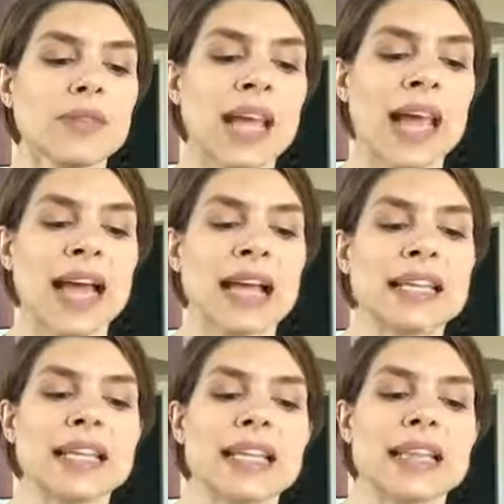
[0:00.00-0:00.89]

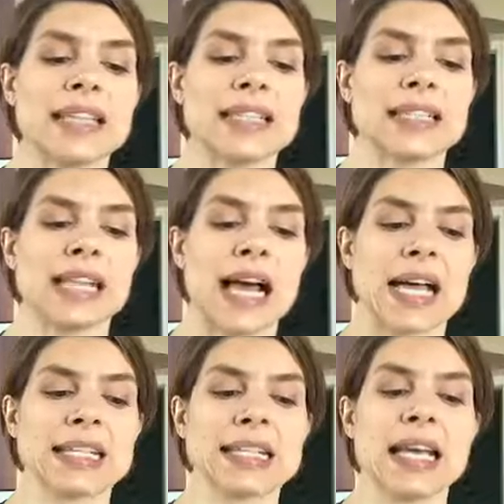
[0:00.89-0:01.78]
And this
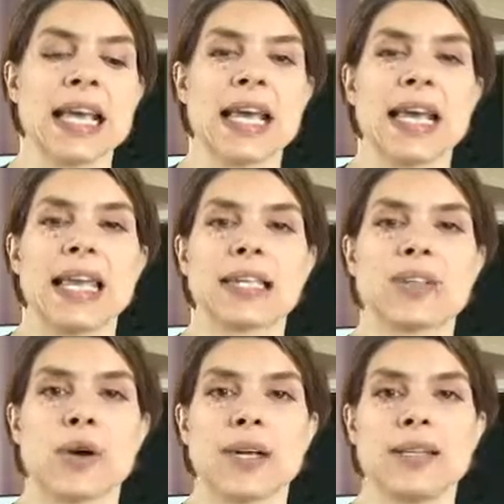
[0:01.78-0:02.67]
class is
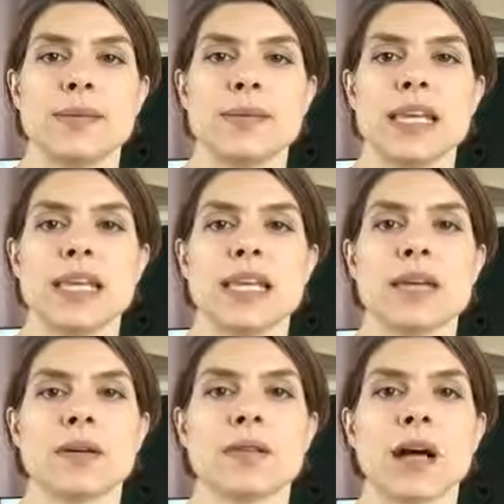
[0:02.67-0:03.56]
going to
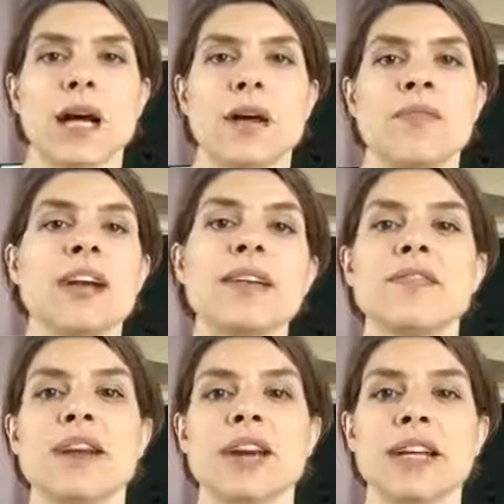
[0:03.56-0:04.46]
be a very
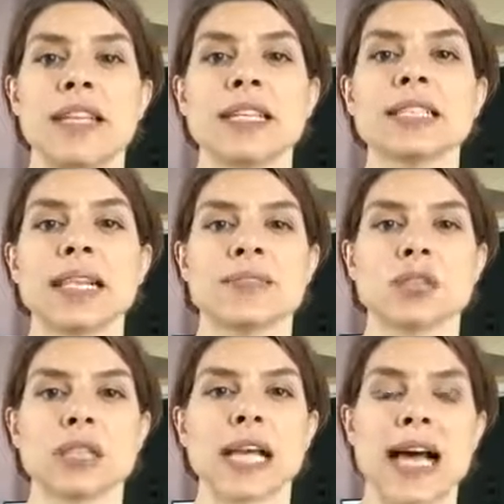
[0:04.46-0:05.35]
varied
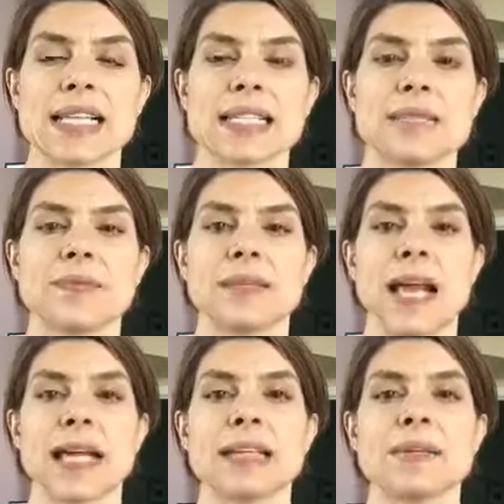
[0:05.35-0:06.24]
level class.
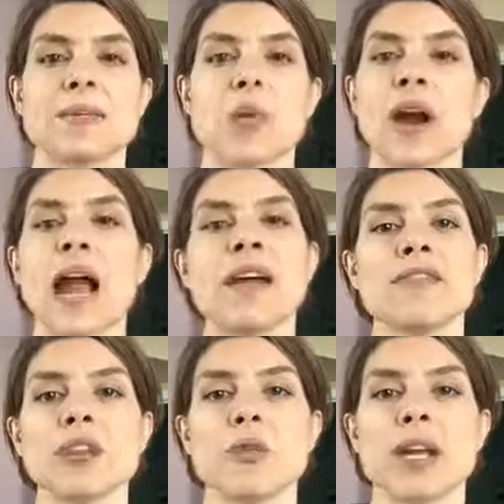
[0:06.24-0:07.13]
And
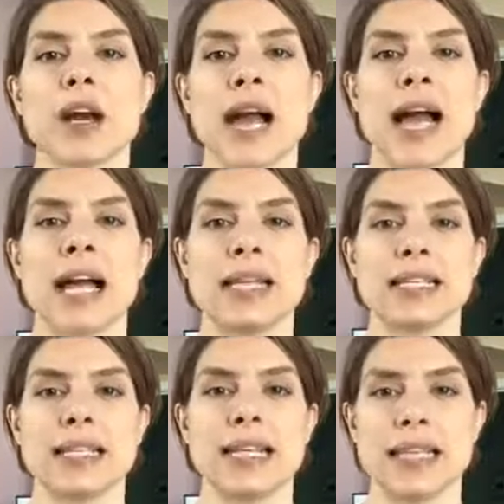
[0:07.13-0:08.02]
wherever we are
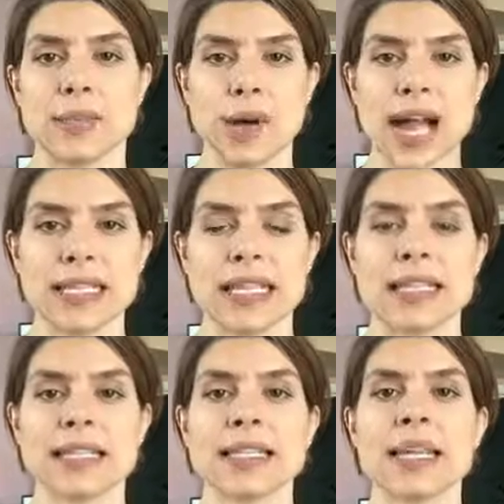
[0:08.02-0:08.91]
at in the
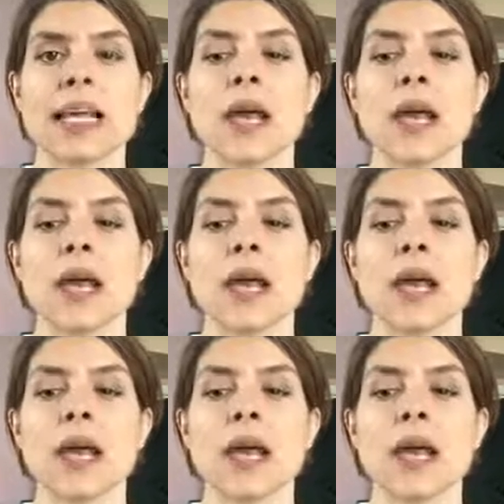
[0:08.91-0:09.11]
practice,